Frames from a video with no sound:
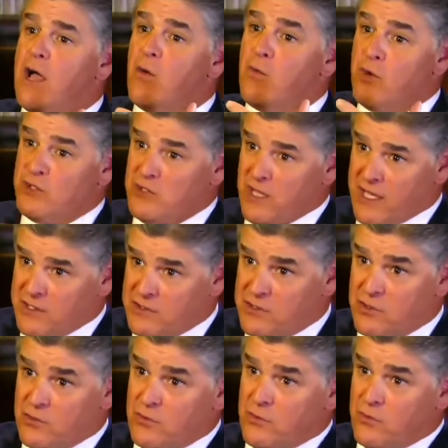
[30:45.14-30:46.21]
which led
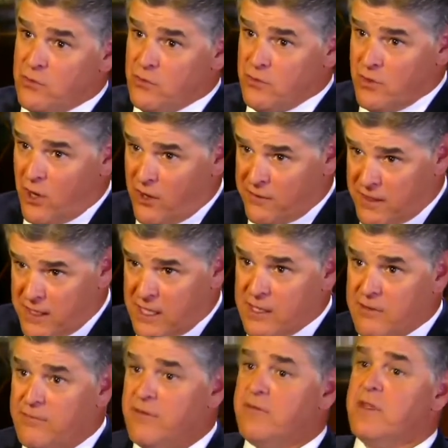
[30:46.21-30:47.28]
to, on the
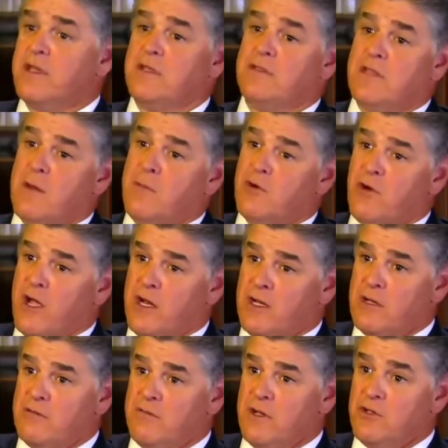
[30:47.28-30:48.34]
eve of the Democratic
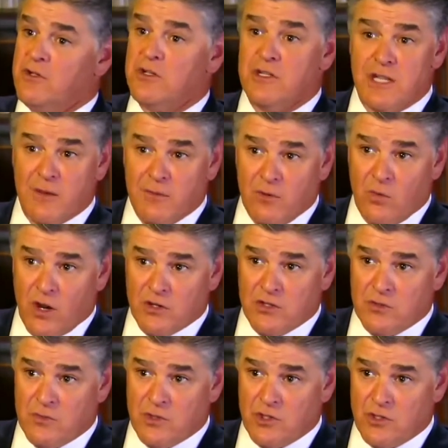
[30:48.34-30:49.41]
convention, Debbie
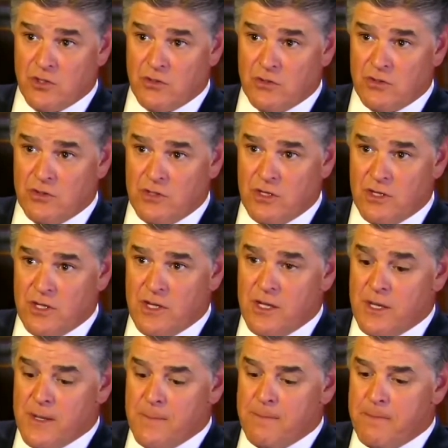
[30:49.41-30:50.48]
Wasserman Schultz
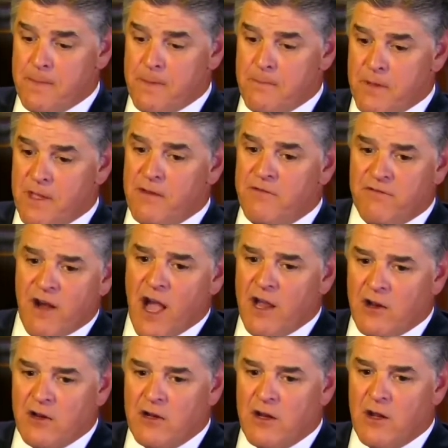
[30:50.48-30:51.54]
being
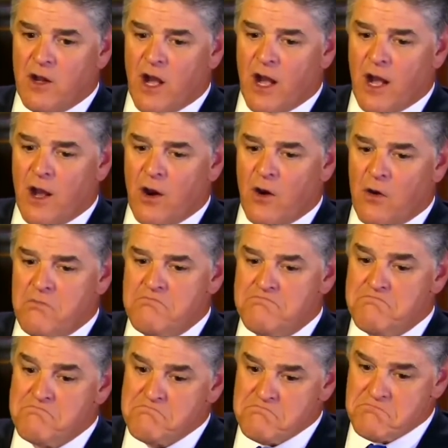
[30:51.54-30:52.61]
fired.
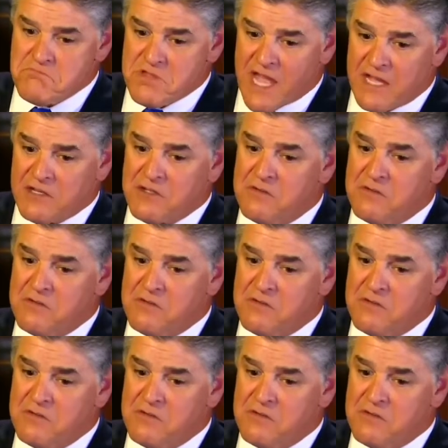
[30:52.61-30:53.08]
That,